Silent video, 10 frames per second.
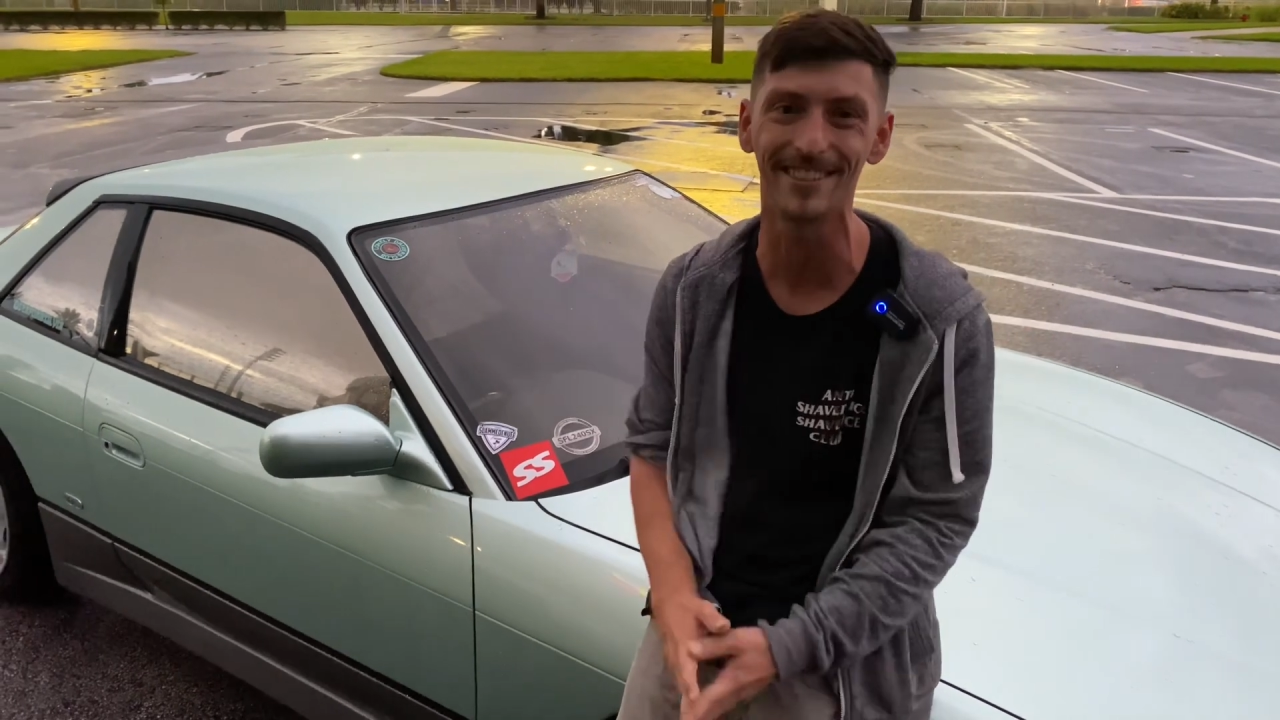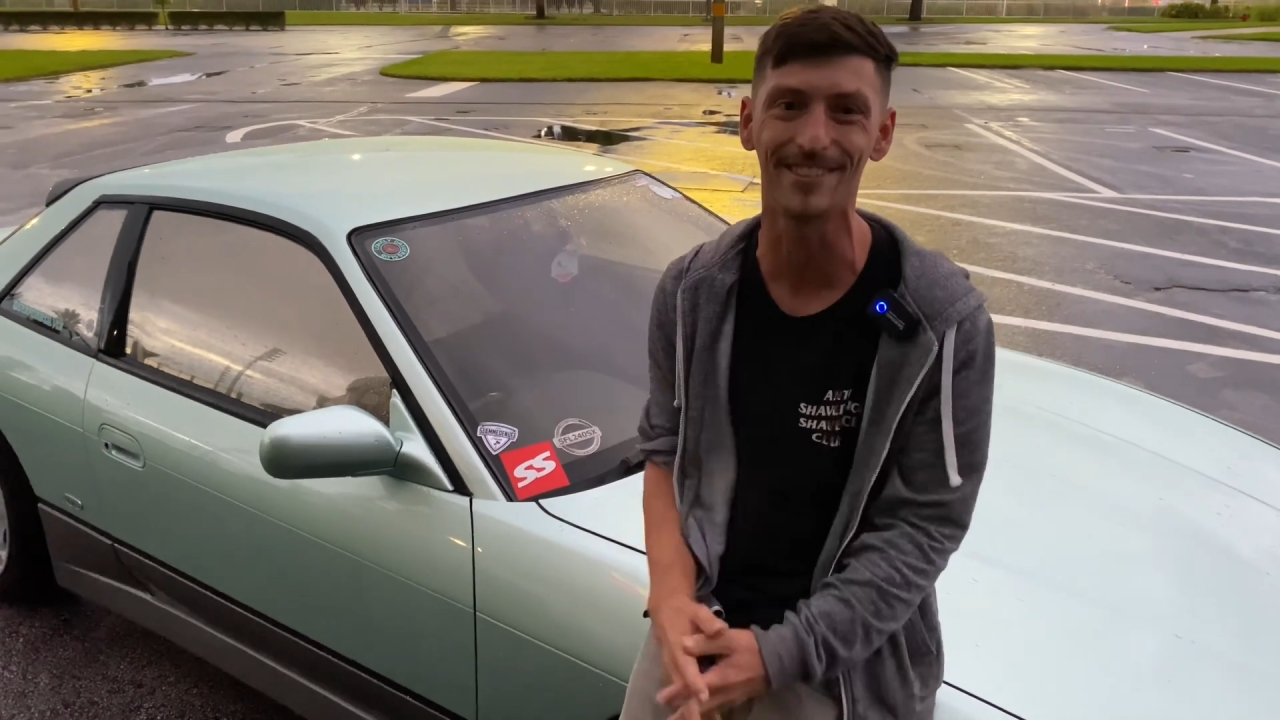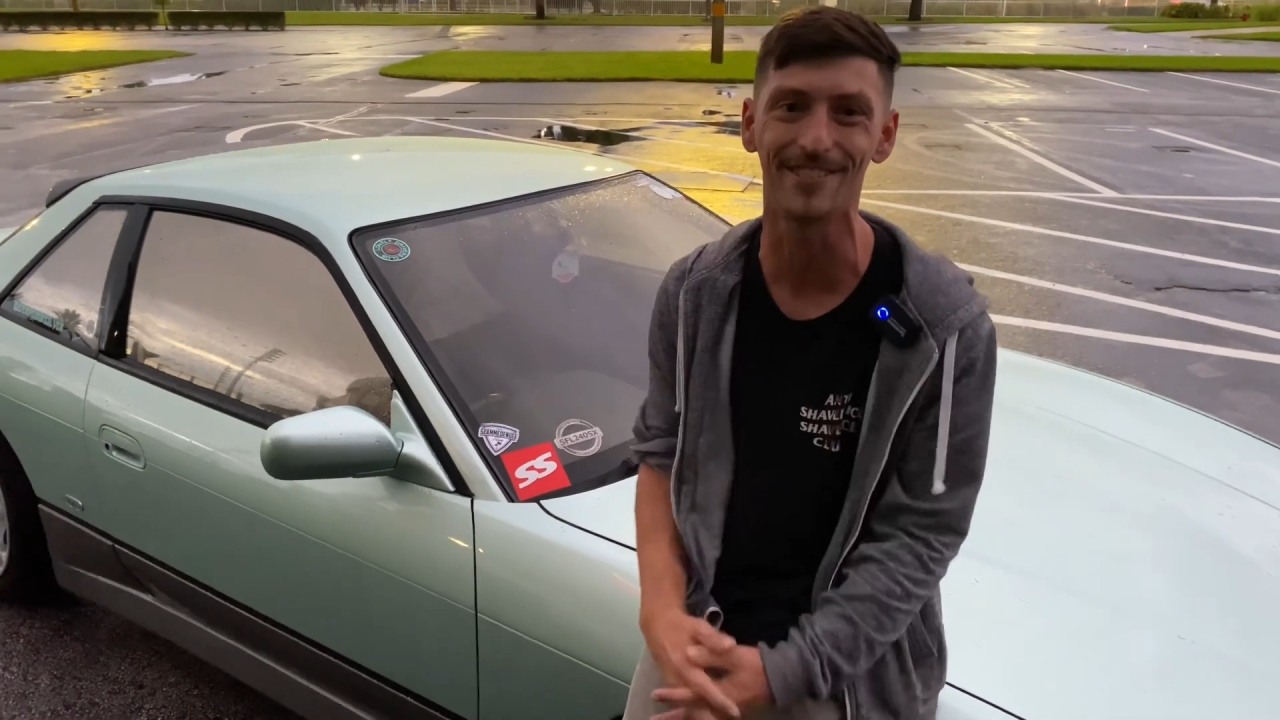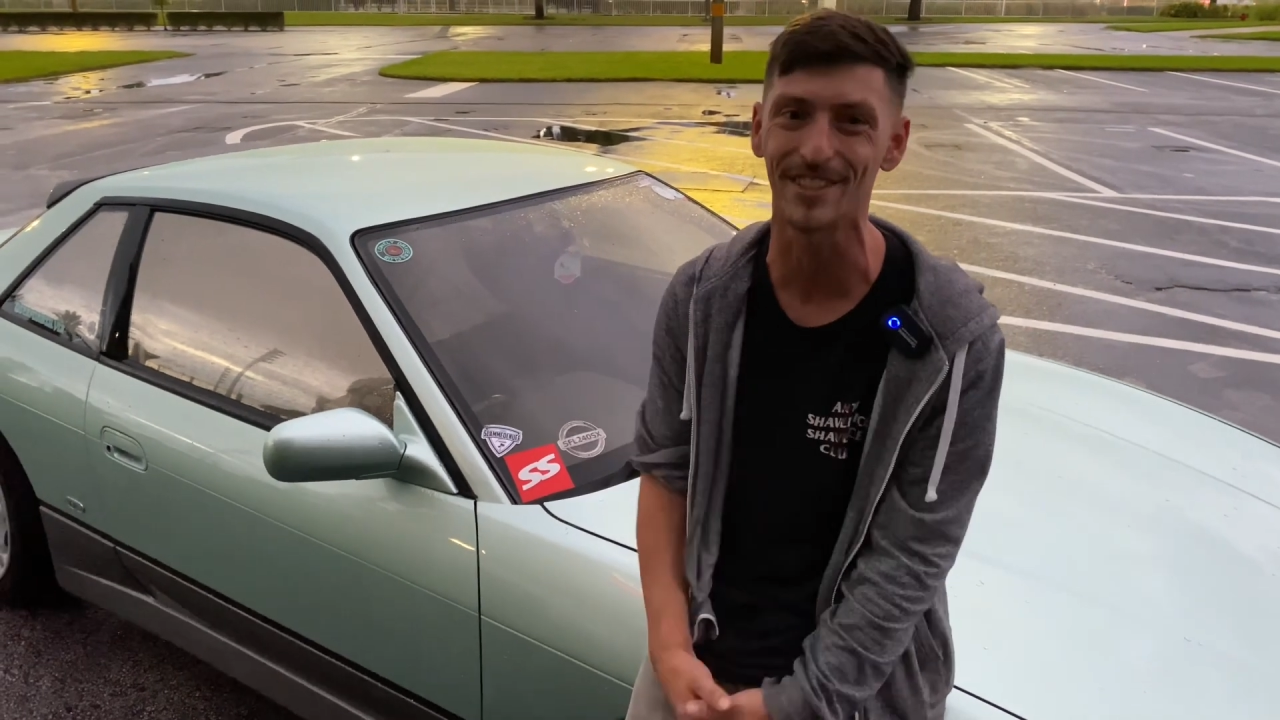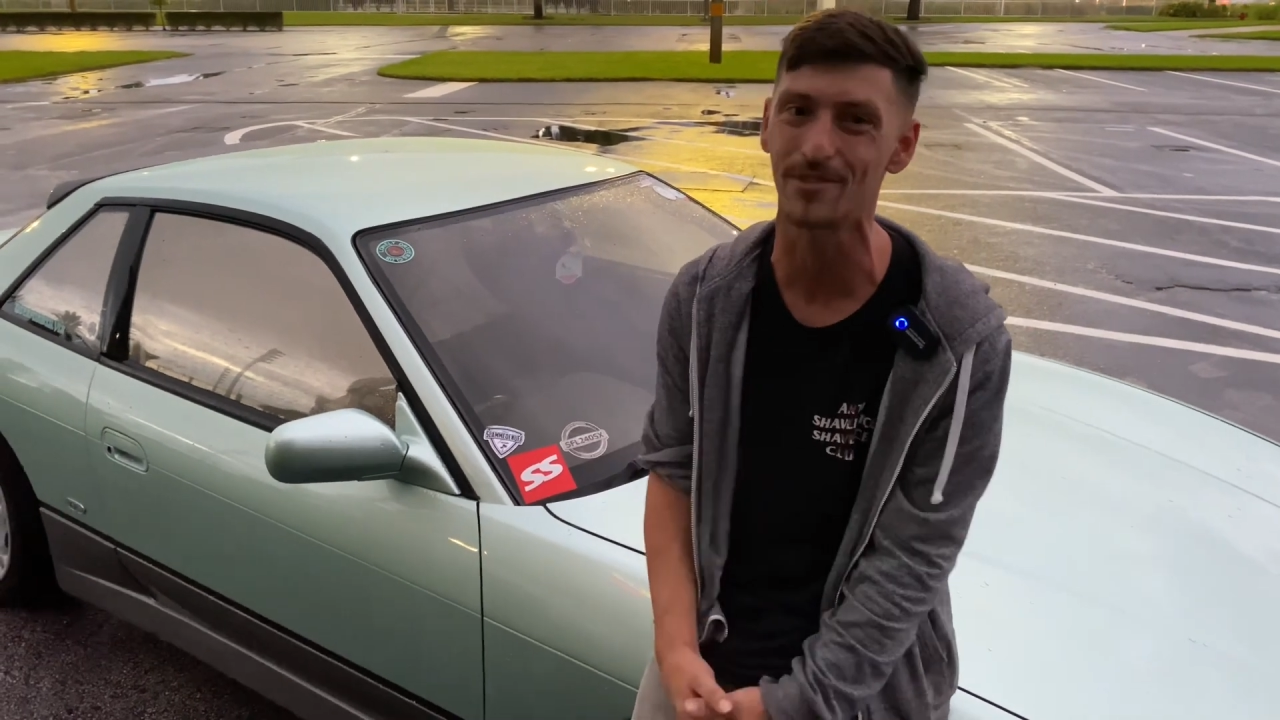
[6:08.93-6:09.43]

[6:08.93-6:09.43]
doing this